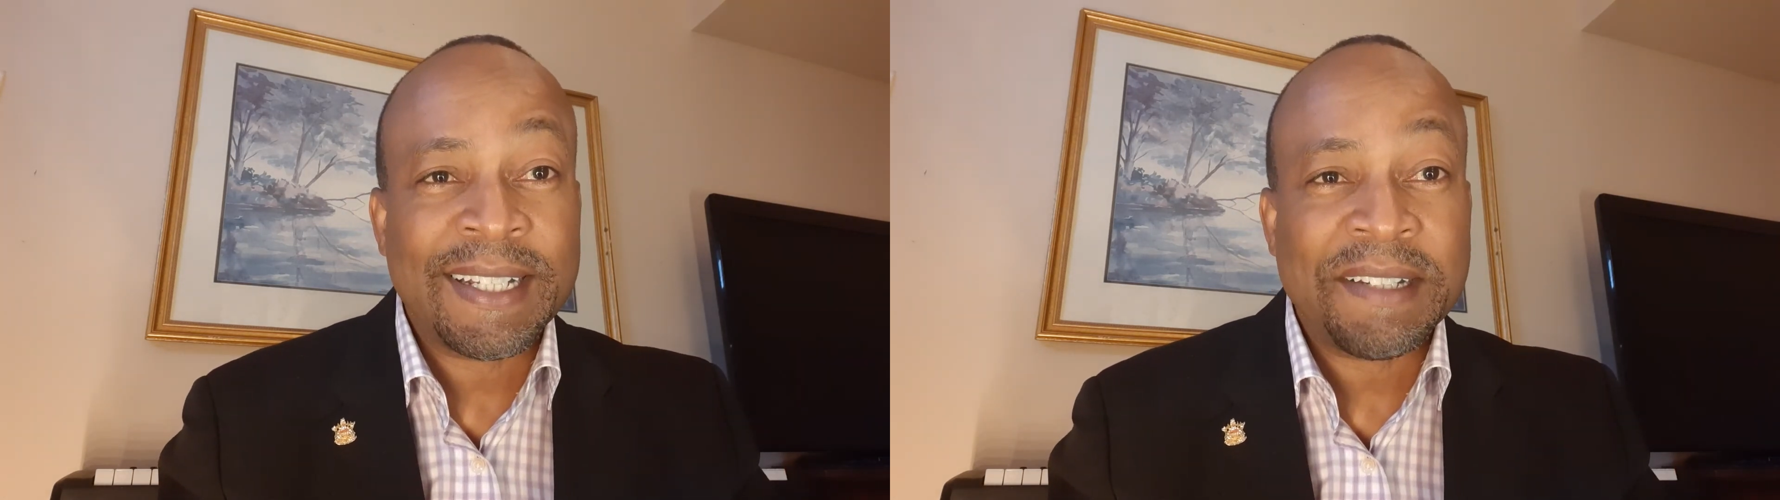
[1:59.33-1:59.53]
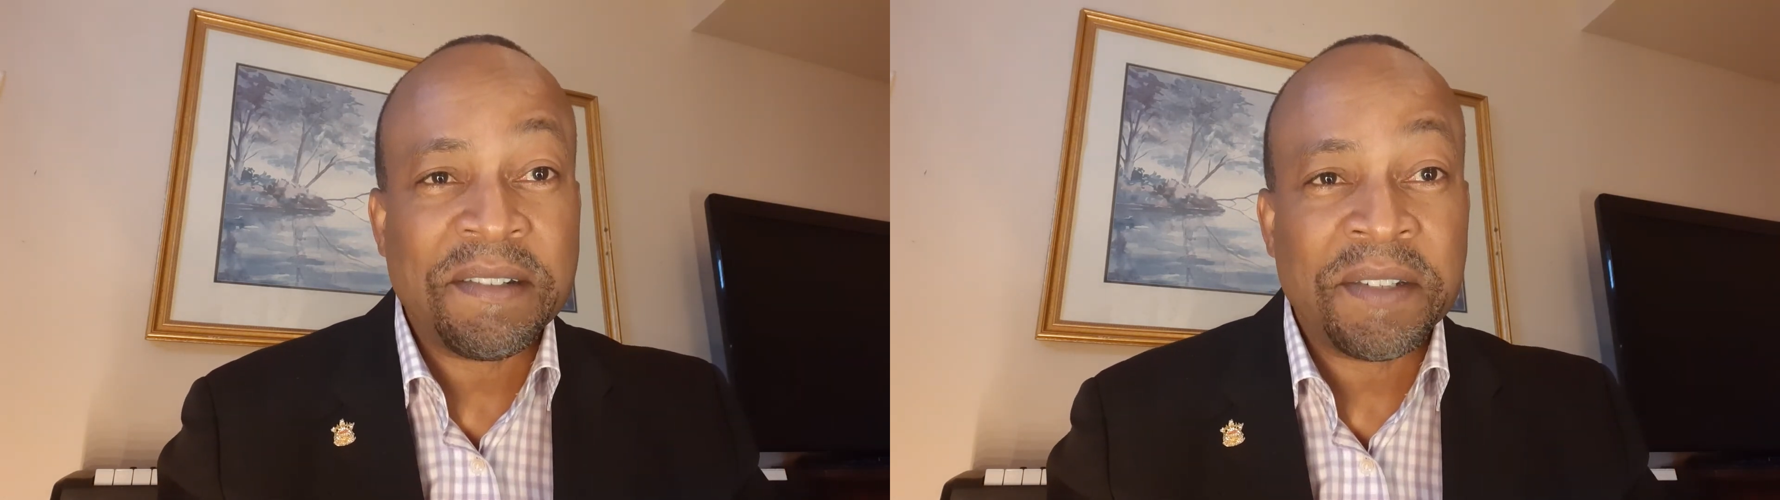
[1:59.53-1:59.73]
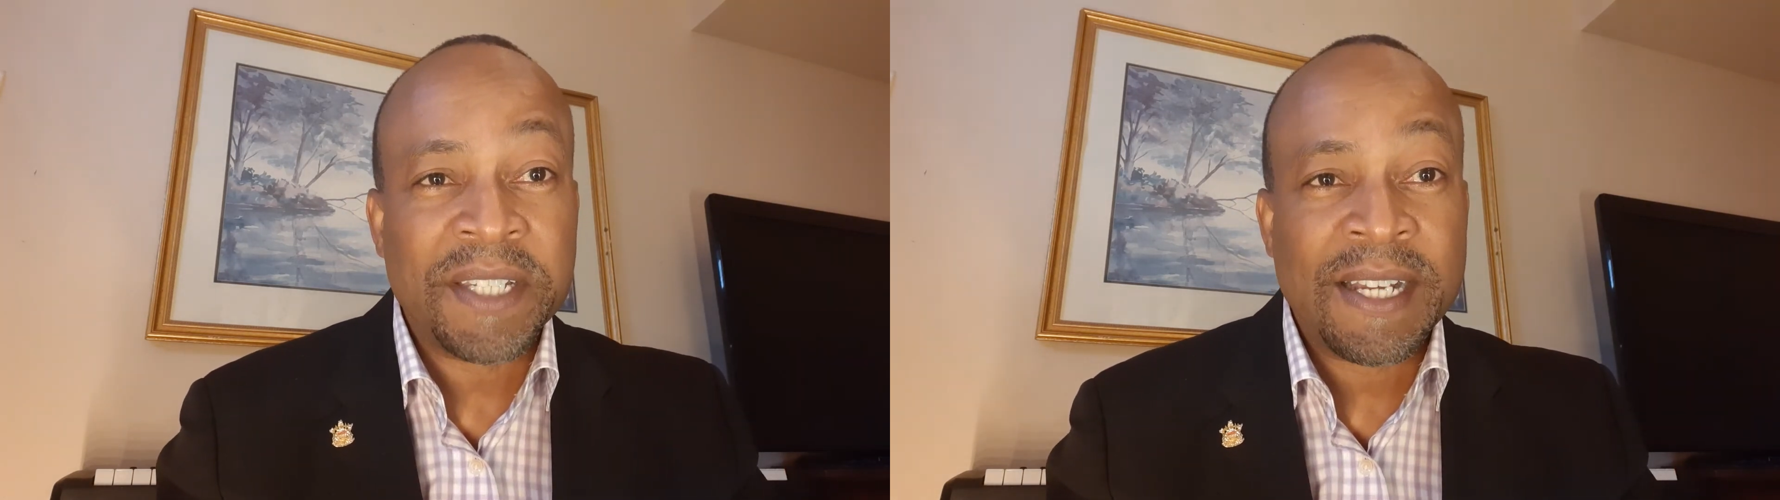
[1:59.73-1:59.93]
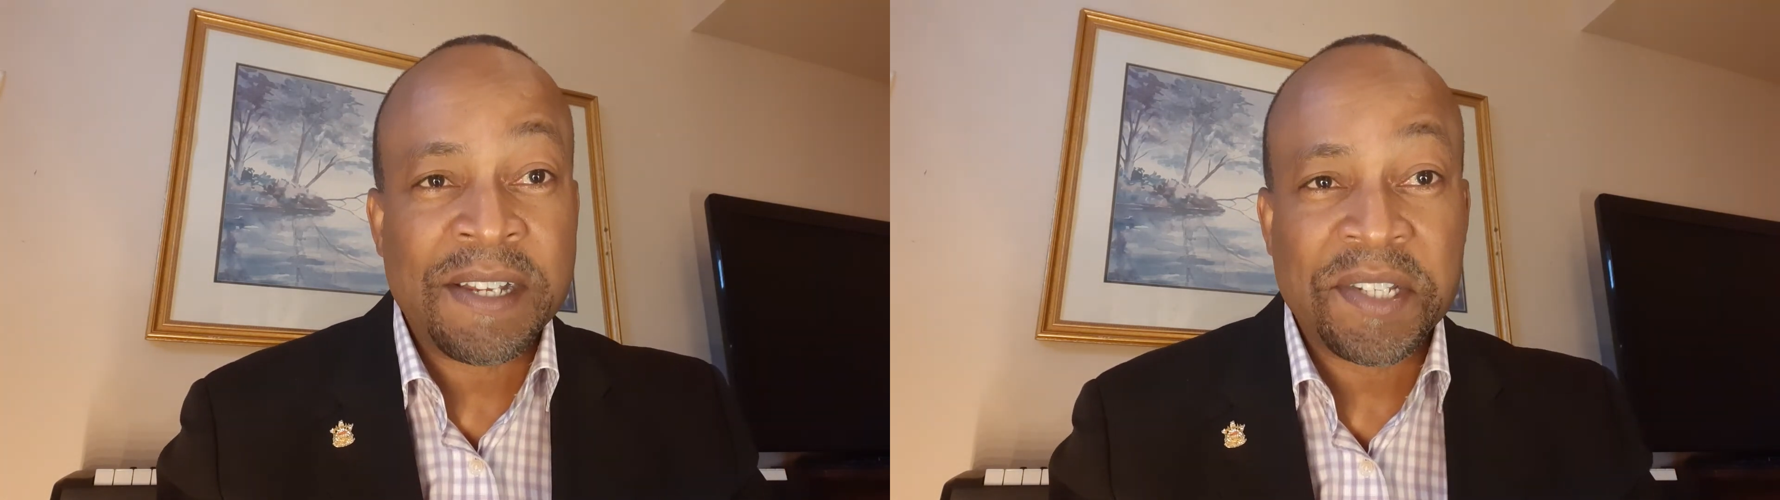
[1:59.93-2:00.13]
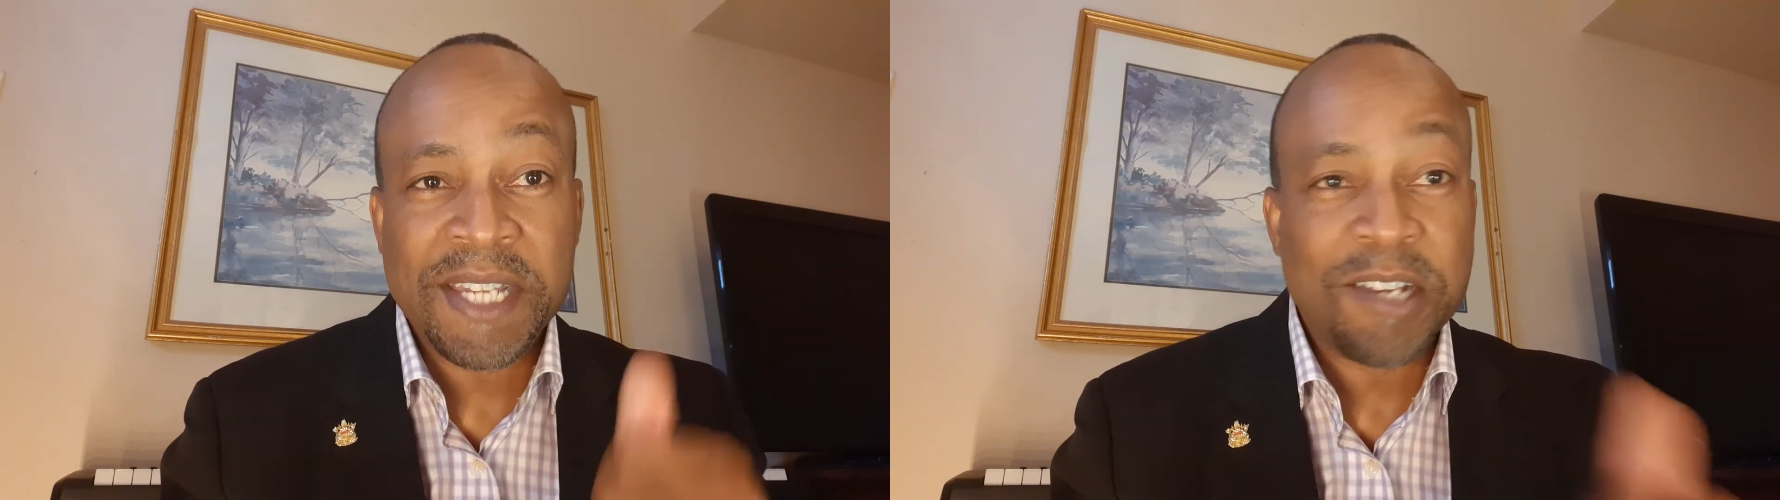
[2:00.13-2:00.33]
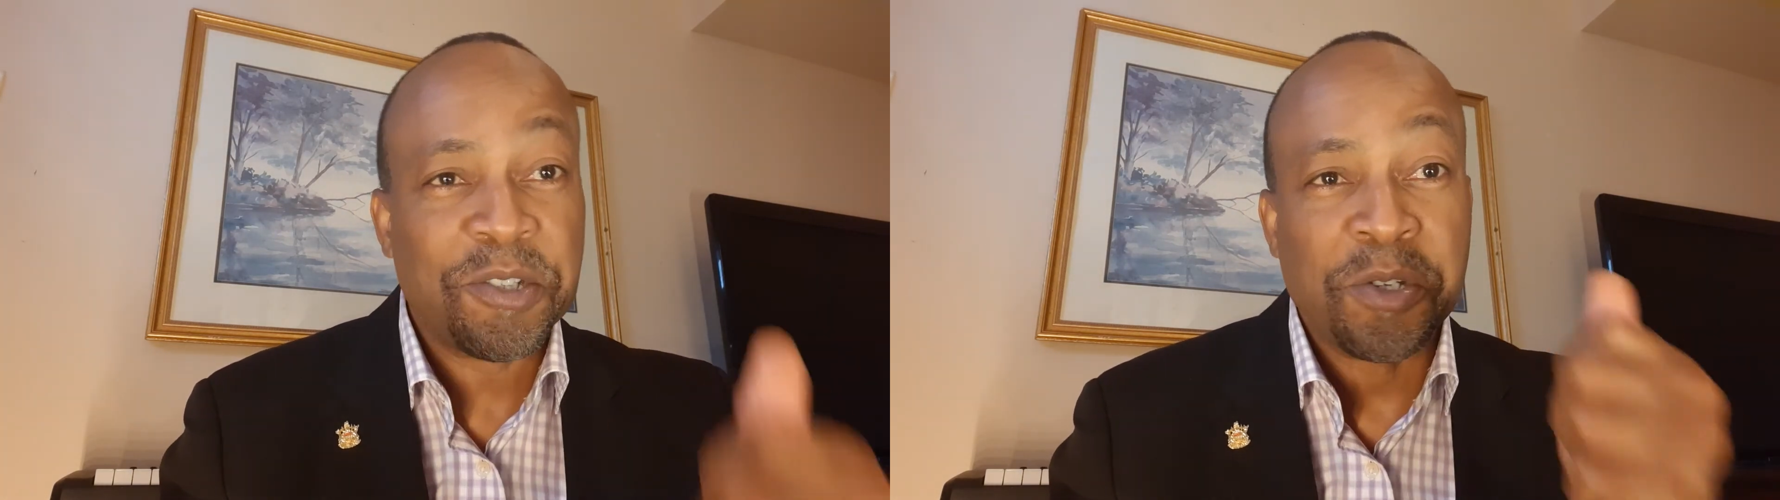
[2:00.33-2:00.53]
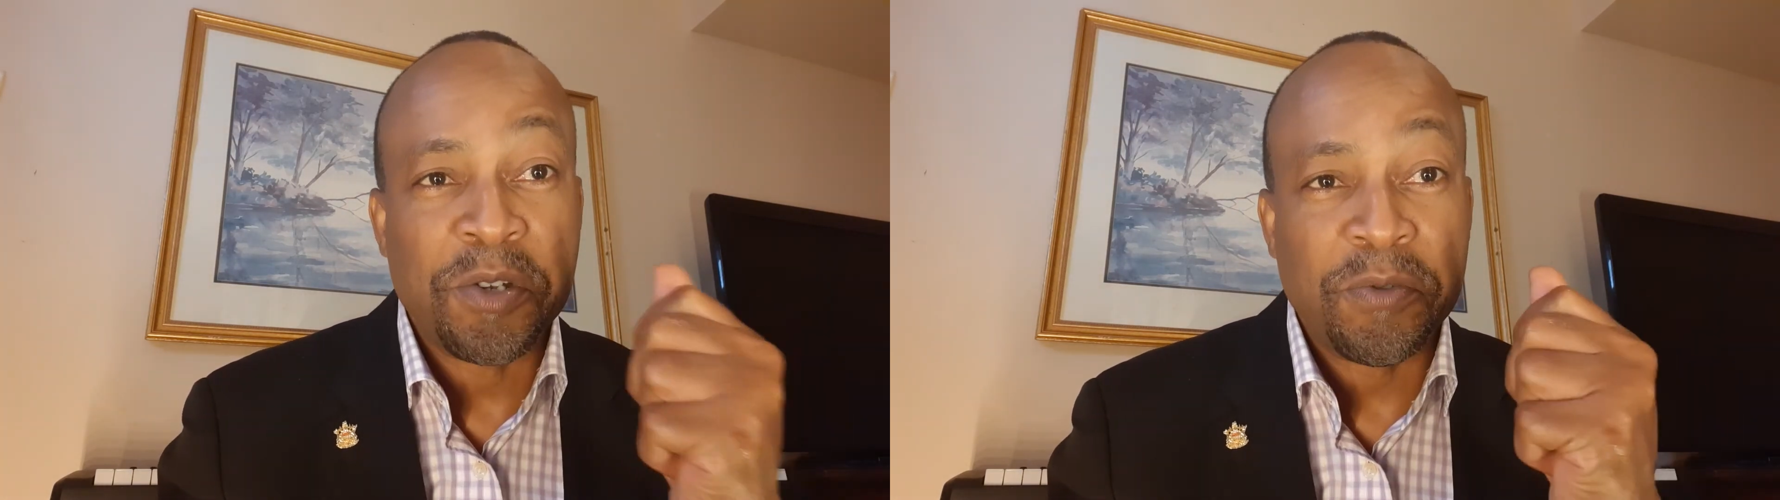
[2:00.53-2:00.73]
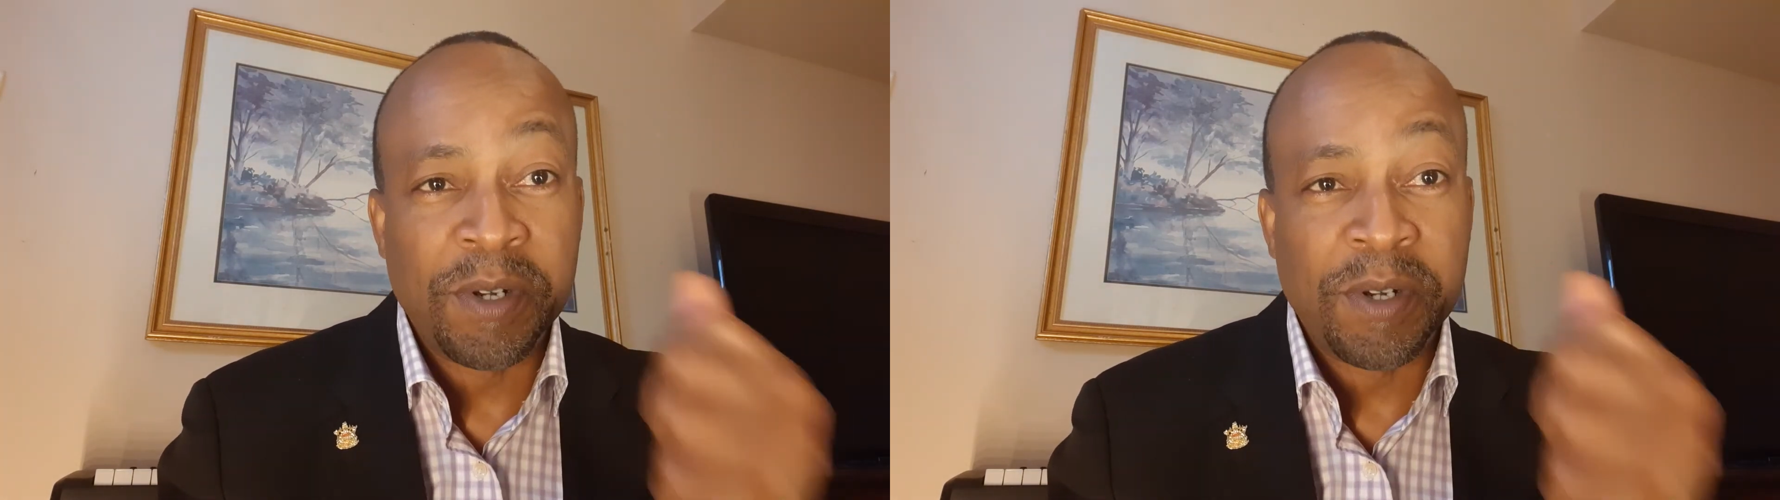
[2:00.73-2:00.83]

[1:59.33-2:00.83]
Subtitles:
and stay tuned.